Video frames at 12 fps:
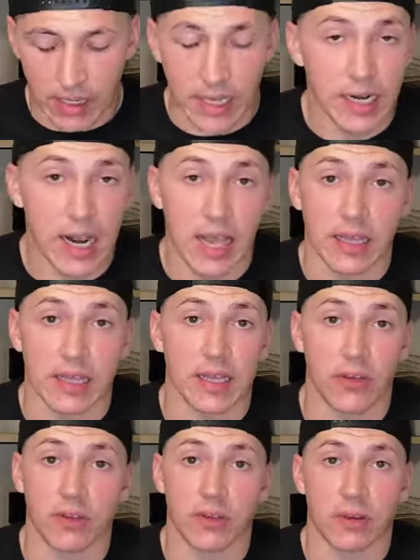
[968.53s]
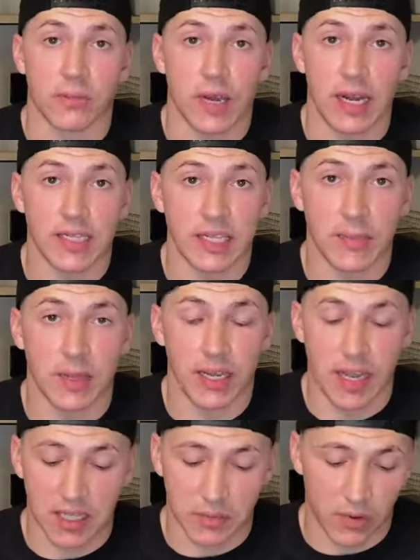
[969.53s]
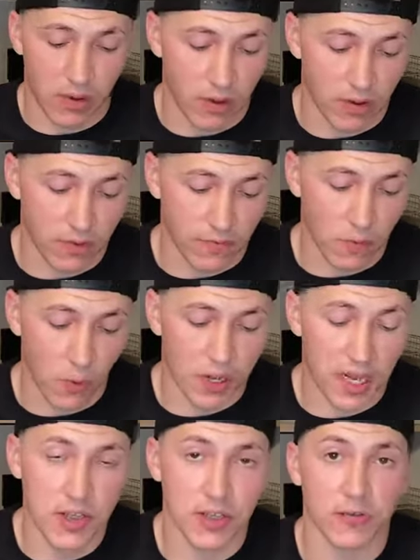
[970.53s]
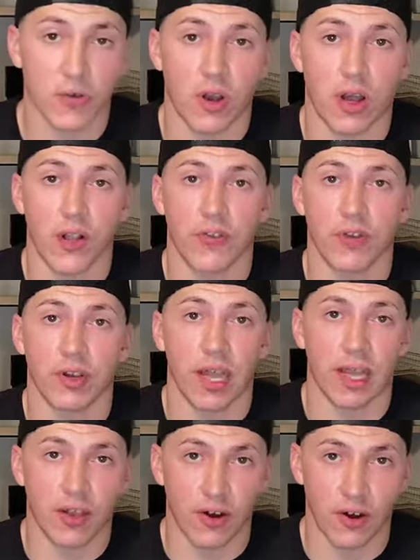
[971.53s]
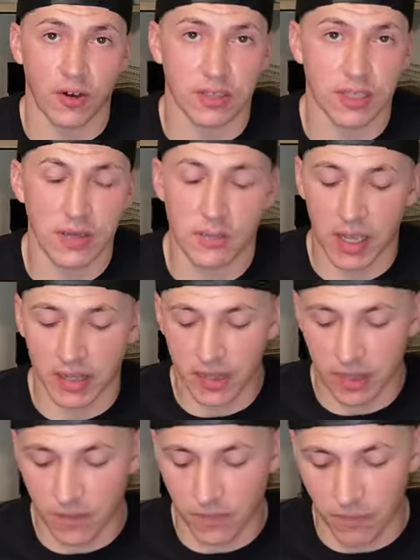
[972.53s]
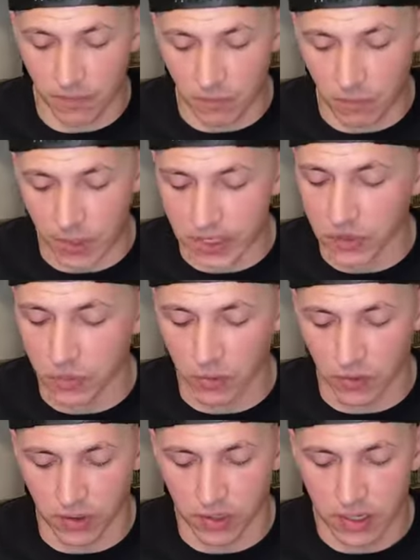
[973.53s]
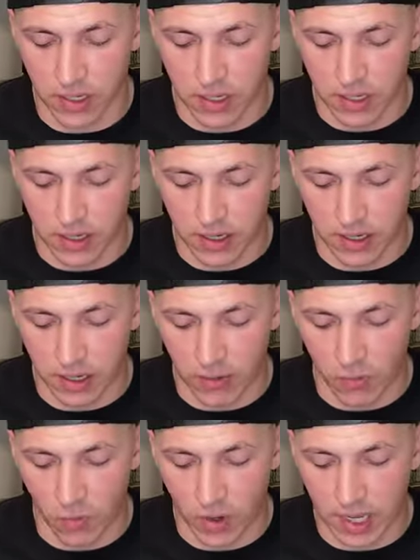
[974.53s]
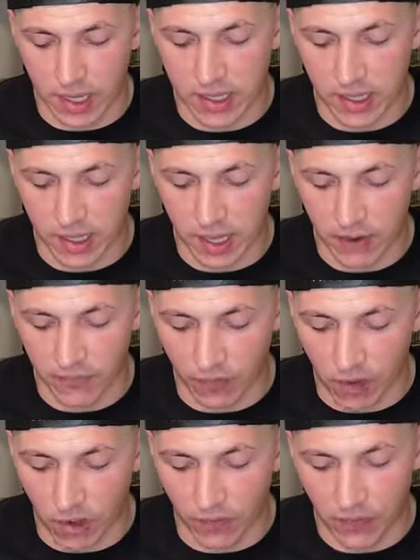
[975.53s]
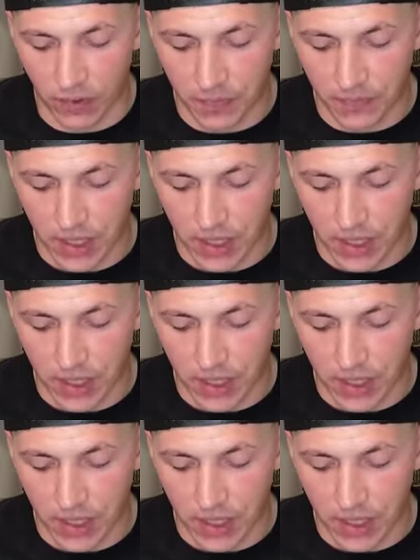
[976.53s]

Keenan Allen killed them anytime that he got the ball. He had four catches for 108 yards. He made them miserable uh, when he did get involved.